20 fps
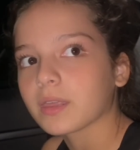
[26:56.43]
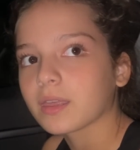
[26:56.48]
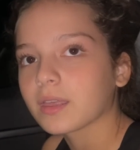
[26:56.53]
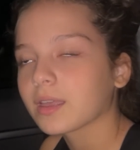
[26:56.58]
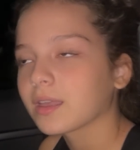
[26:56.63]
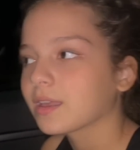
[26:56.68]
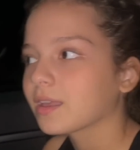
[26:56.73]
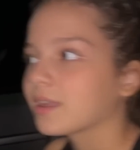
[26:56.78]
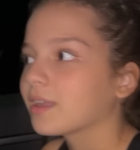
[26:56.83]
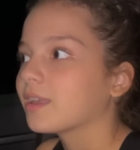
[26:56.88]

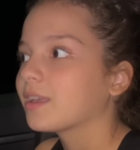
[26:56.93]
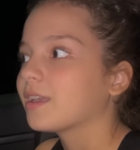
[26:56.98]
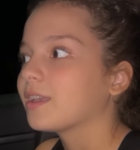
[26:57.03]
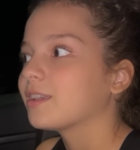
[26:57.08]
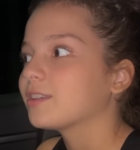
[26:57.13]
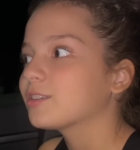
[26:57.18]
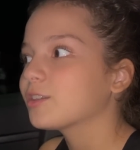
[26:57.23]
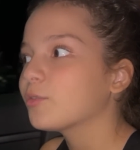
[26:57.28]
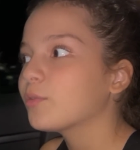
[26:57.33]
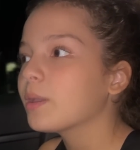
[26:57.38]
Okay, so
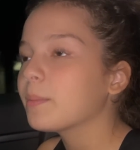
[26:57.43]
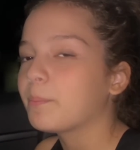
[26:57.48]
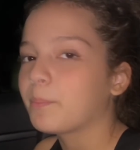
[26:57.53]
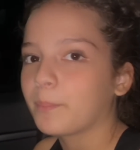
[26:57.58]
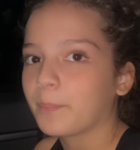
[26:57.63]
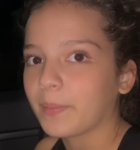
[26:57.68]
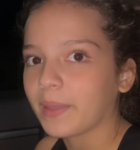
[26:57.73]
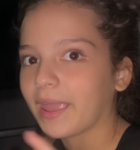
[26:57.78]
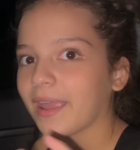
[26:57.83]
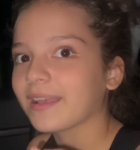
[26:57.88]
every
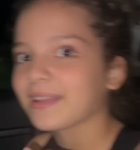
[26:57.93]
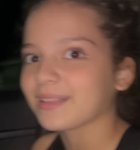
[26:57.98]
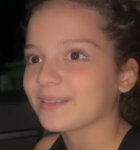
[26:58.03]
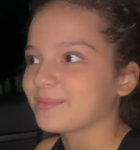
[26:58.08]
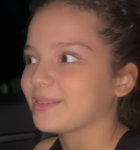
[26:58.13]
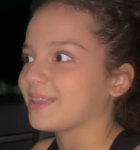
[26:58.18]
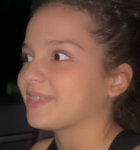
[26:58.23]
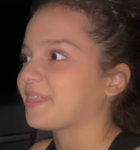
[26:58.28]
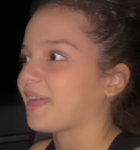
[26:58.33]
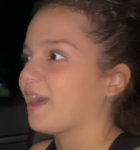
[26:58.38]
point
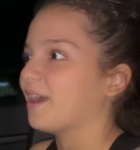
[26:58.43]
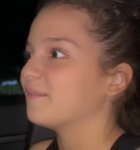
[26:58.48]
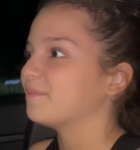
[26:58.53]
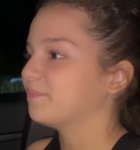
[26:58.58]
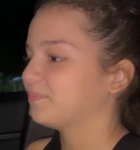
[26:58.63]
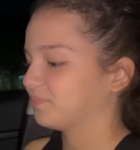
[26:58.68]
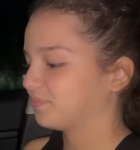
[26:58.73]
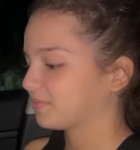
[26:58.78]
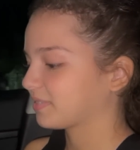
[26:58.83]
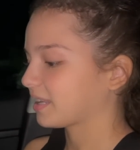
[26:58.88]

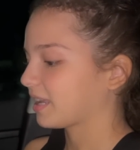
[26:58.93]
counts.